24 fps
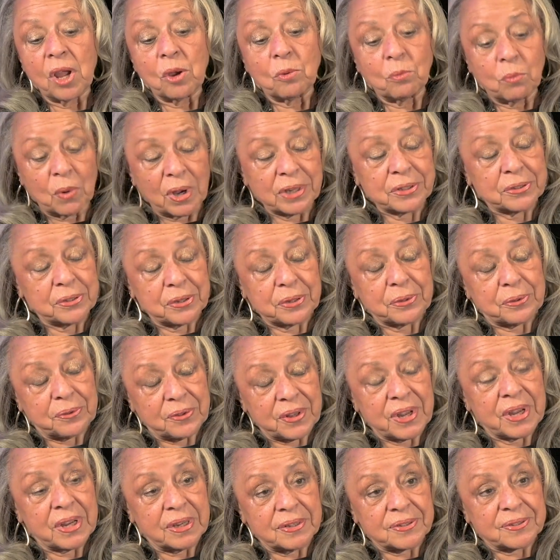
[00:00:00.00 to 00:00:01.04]
One good
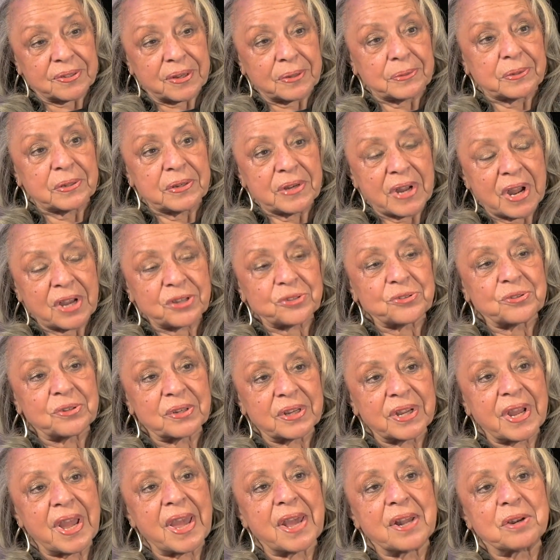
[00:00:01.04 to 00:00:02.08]
thing is that the National
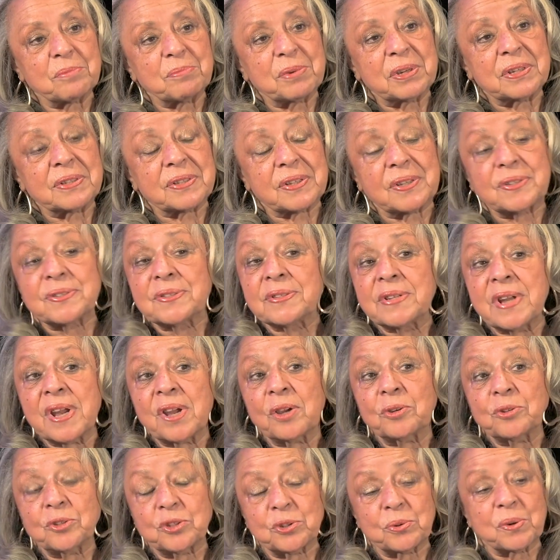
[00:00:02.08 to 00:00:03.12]
Academies is
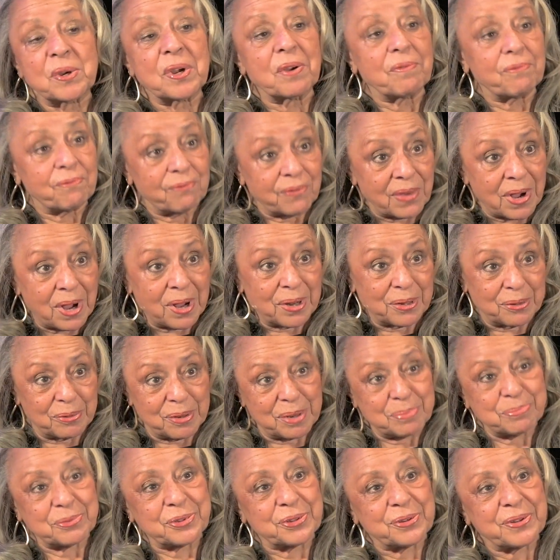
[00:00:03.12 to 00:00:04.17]
now doing a
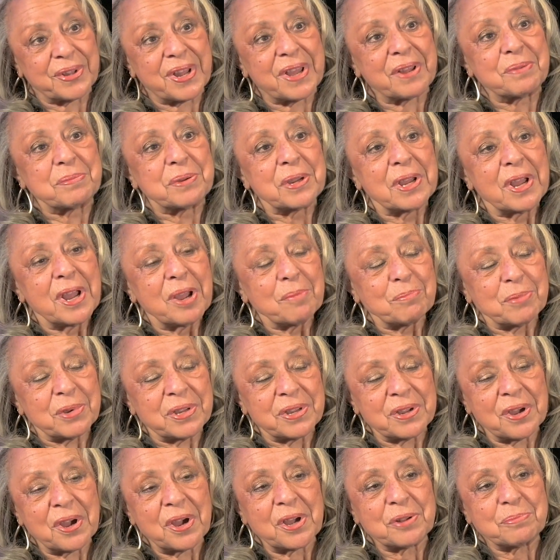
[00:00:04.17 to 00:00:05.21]
follow-up to that
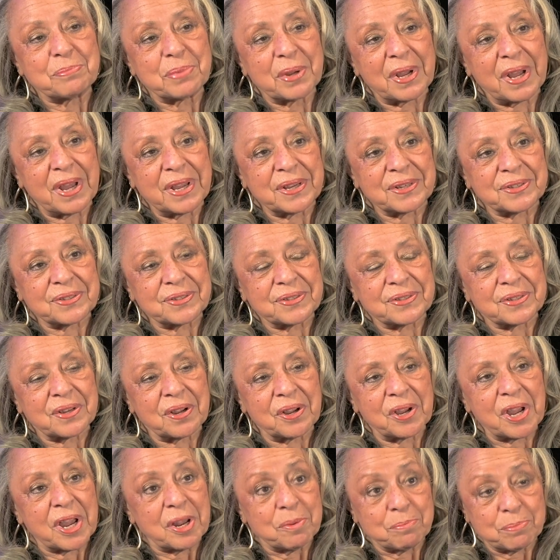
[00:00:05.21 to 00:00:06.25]
Beyond Bias
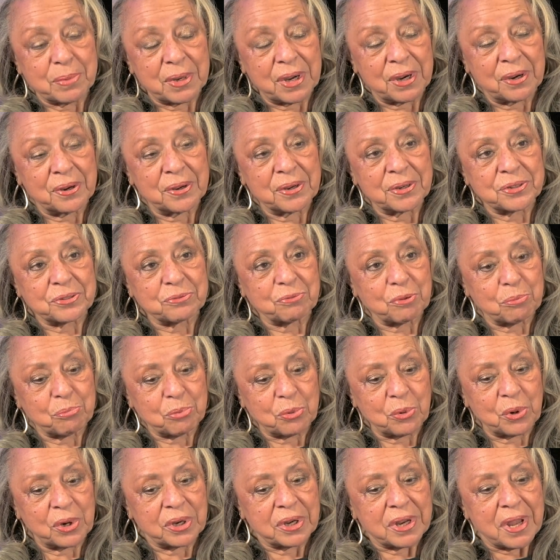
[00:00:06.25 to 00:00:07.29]
and Barriers
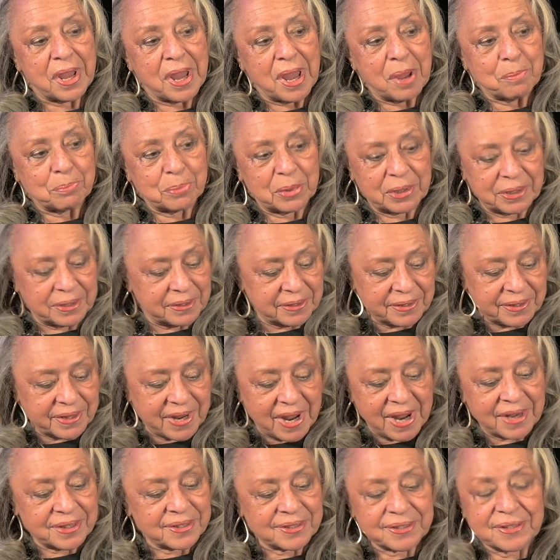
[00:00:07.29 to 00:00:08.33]
report. But
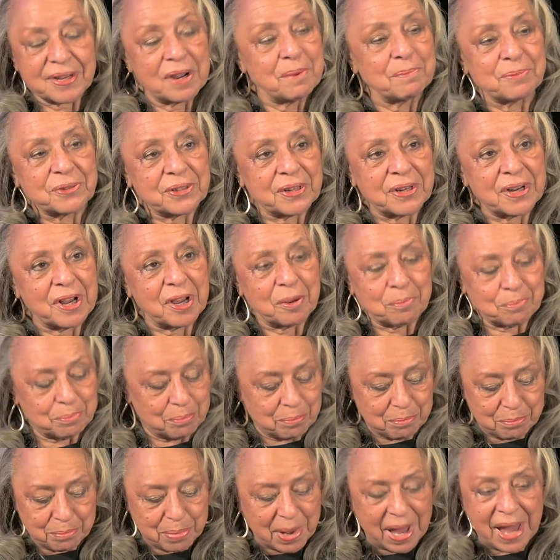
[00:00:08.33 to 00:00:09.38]
that sums it up,
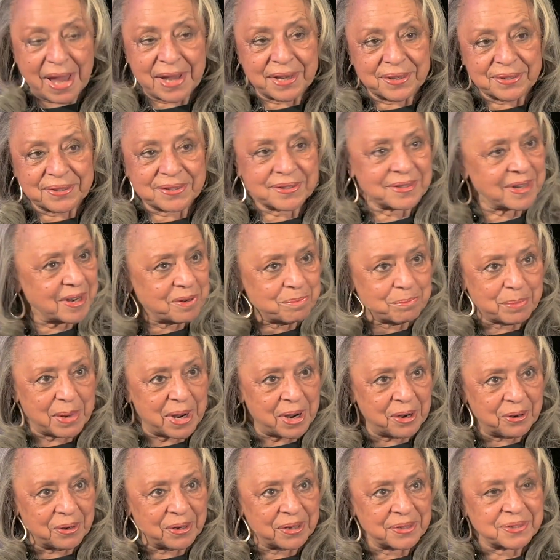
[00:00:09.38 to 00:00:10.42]
bias and
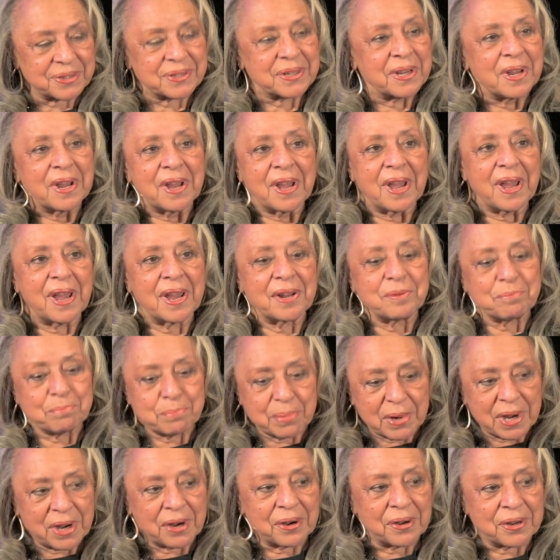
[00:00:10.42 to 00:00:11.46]
barriers. And
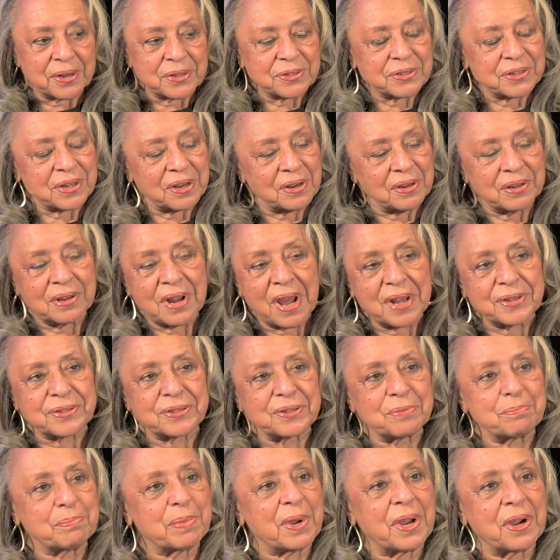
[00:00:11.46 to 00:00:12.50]
barriers, there are
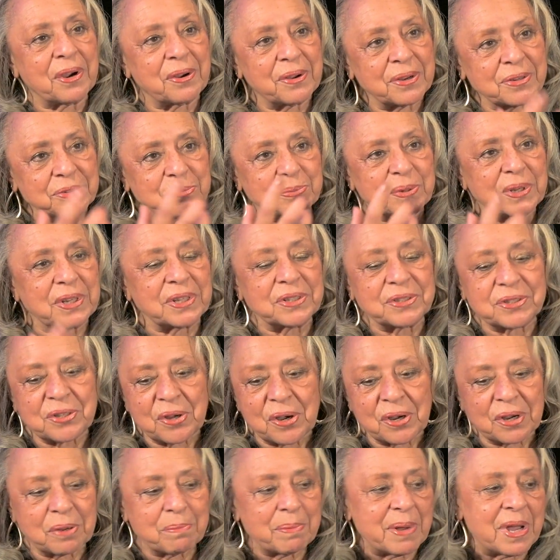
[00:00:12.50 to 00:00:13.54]
lots of barriers we can
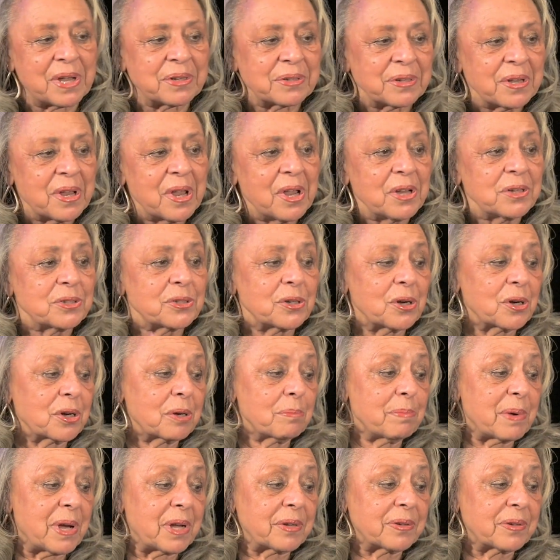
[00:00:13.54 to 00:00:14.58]
talk about. Talk
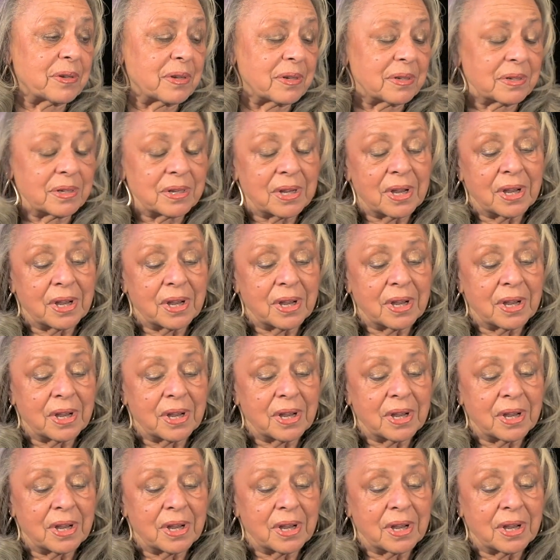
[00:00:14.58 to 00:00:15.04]
about the